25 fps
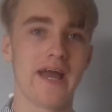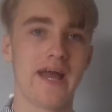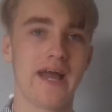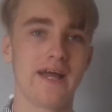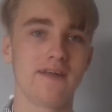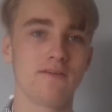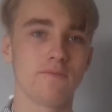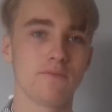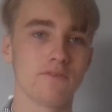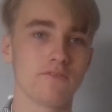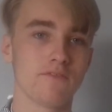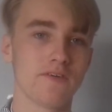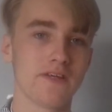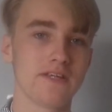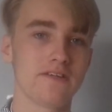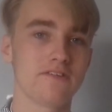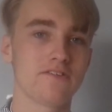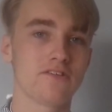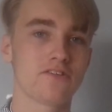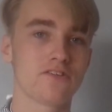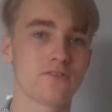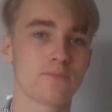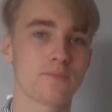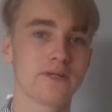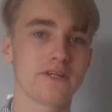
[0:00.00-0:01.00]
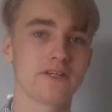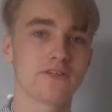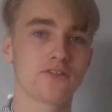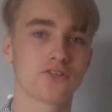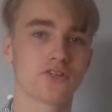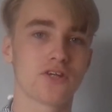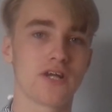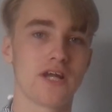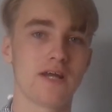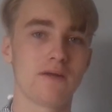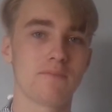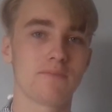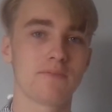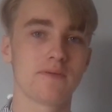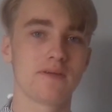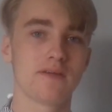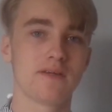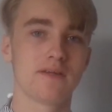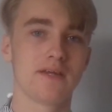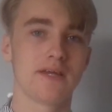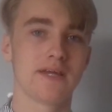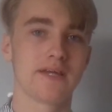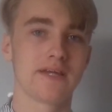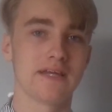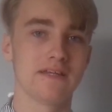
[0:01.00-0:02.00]
and were ready to spring a trap
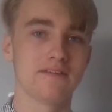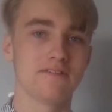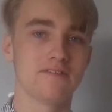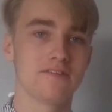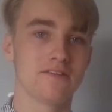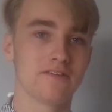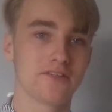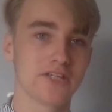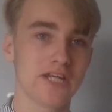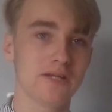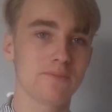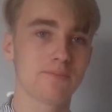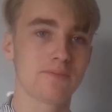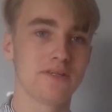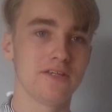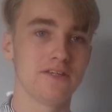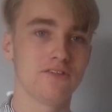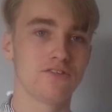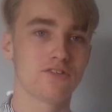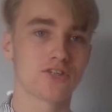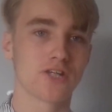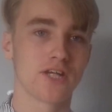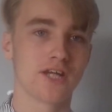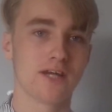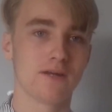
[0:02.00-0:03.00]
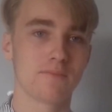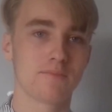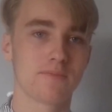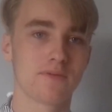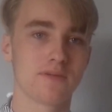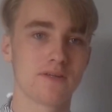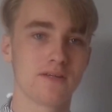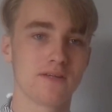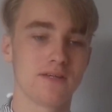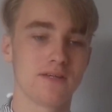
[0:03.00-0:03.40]
against the Japanese trap